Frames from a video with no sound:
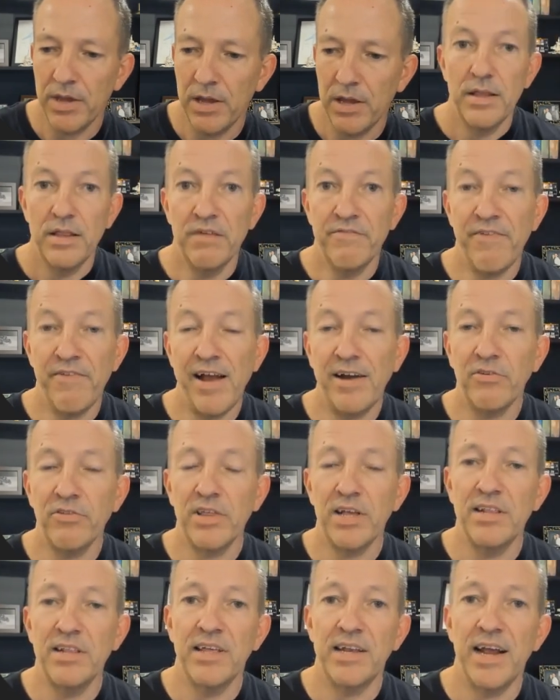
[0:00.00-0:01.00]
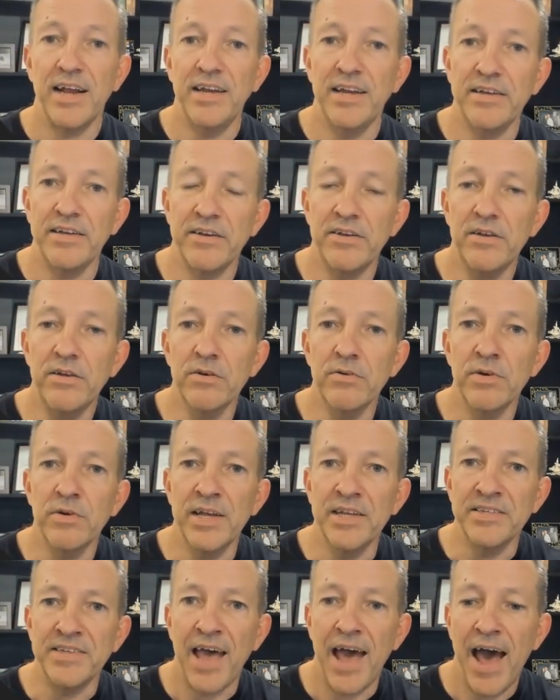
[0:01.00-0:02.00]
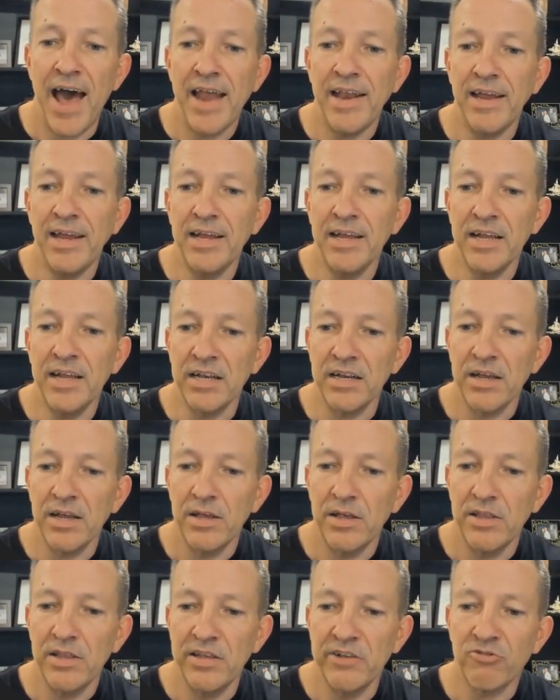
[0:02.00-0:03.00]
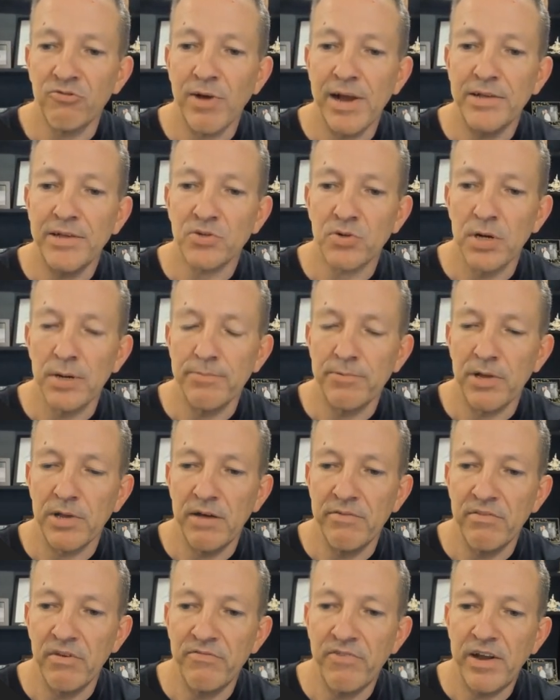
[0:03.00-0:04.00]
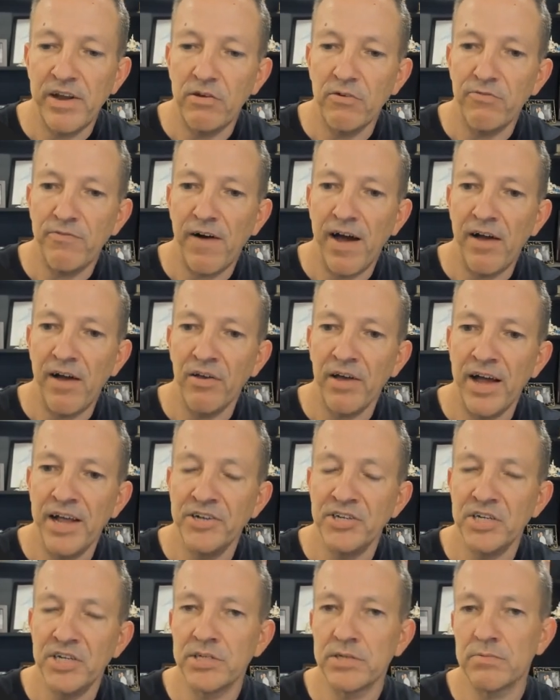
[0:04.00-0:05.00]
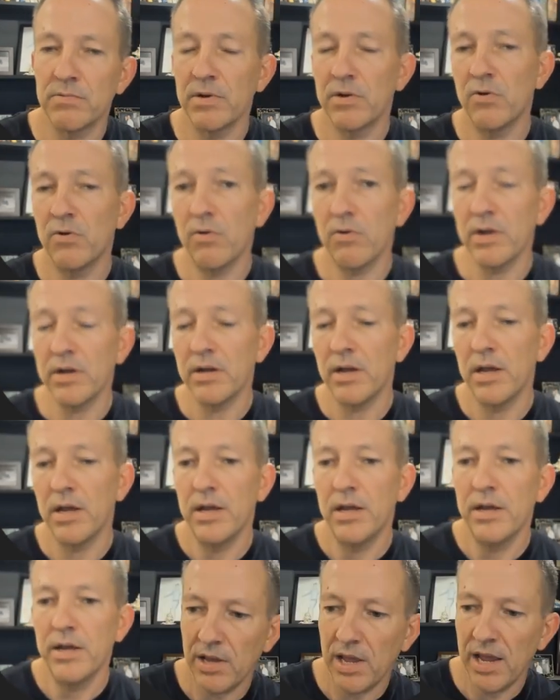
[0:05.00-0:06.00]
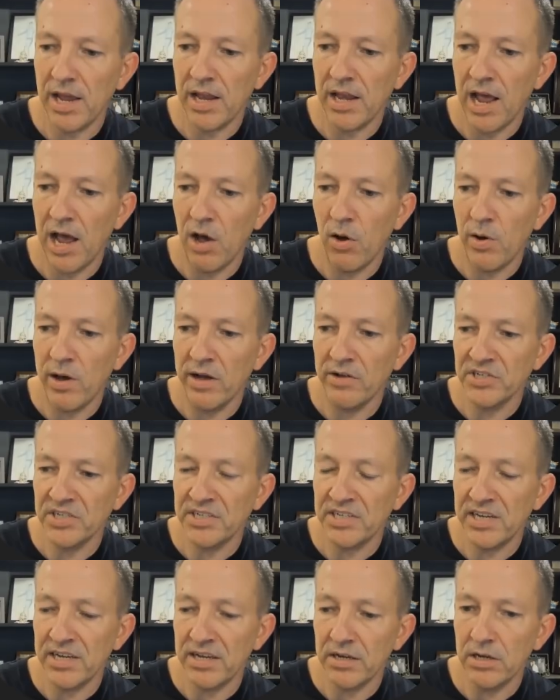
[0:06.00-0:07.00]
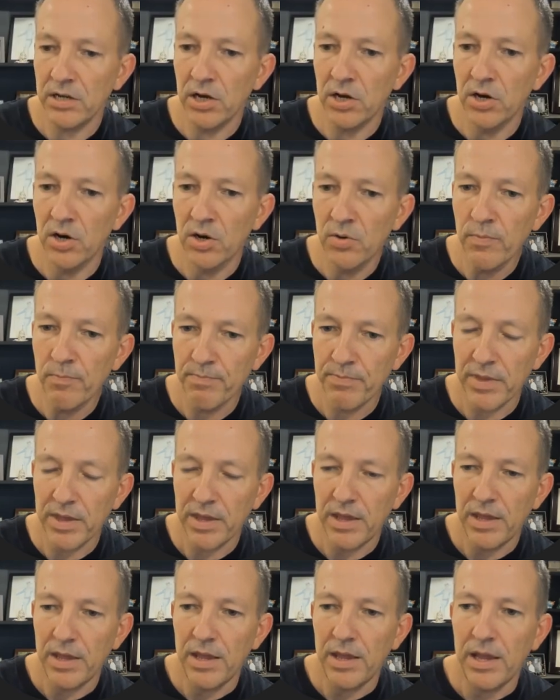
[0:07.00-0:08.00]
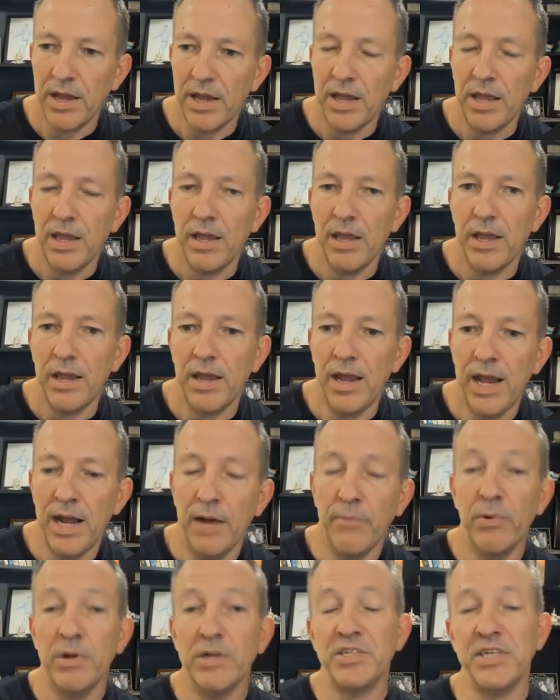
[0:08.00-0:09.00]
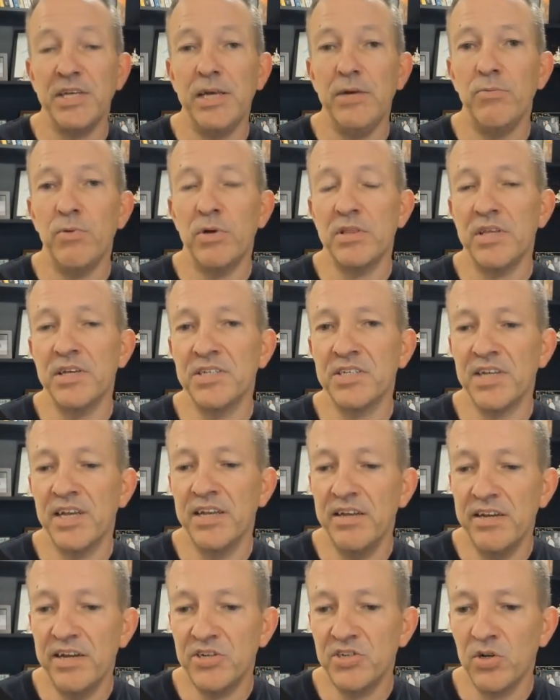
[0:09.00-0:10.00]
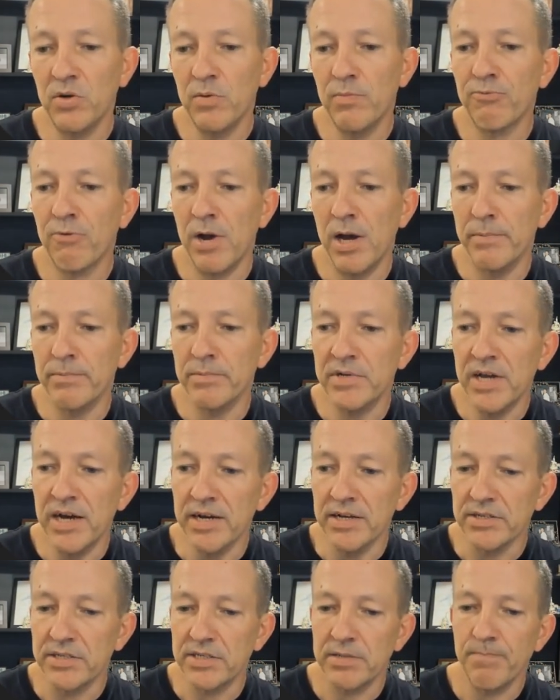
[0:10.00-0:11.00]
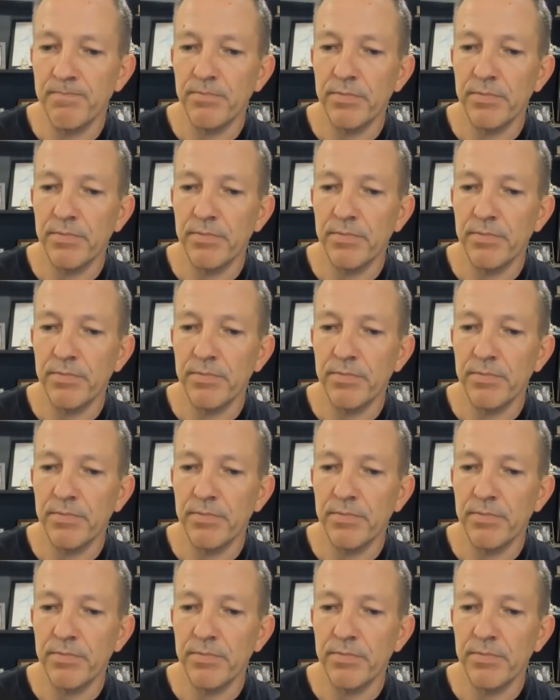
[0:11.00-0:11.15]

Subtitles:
The final thing that I need to do is add in the transcript of the video file I just recorded. And now I'll just hit go. And I want to see what this initial prompt does.